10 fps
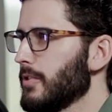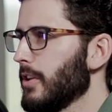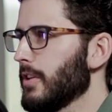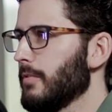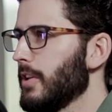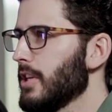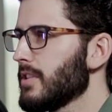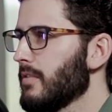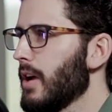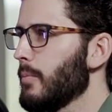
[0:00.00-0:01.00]
start to
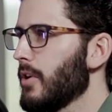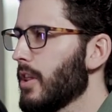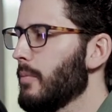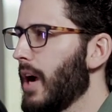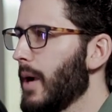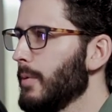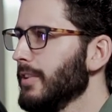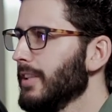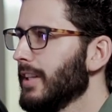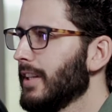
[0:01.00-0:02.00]
finish, of that book of the
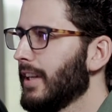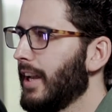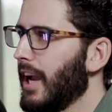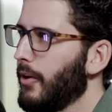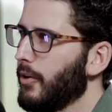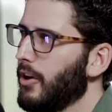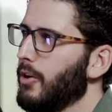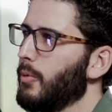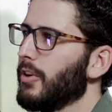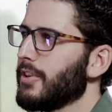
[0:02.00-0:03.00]
Bible mm-hmm. and how it
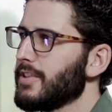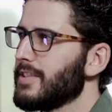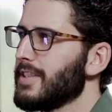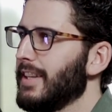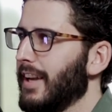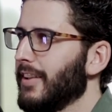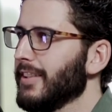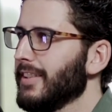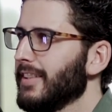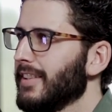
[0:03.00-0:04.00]
all works
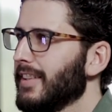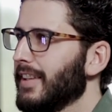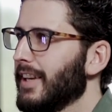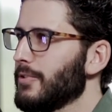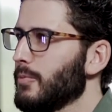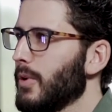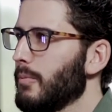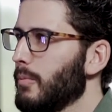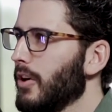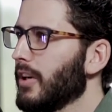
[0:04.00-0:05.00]
together as
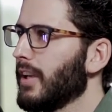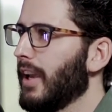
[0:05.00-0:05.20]
one book